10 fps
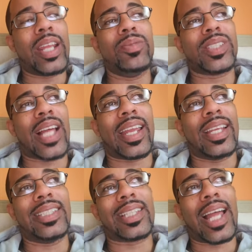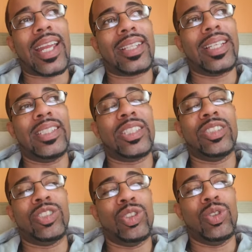And he was like, It's likely
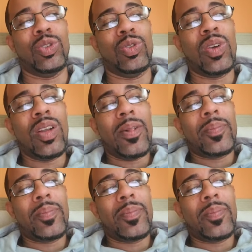to do,